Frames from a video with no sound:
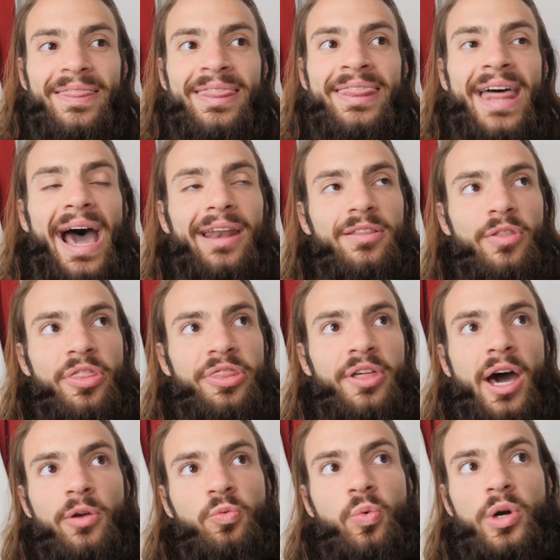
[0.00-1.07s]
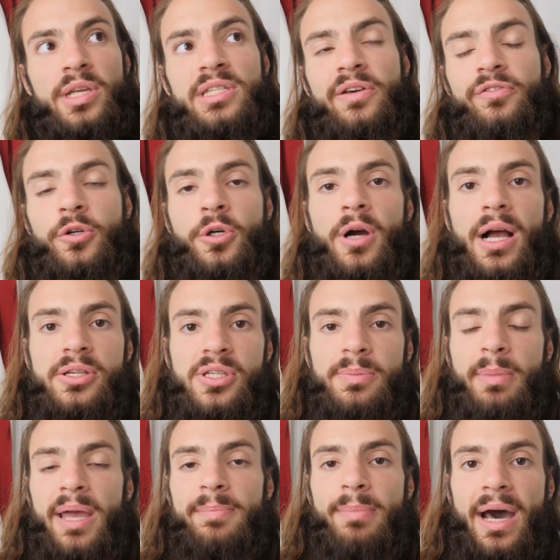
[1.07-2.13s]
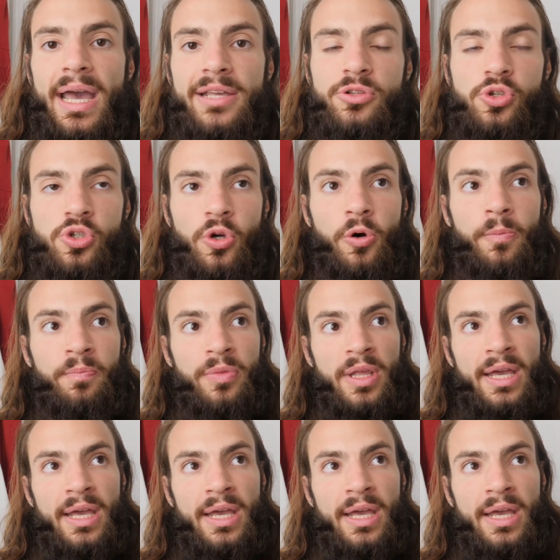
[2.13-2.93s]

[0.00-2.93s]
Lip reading: That thought wouldn't have crossed my mind. So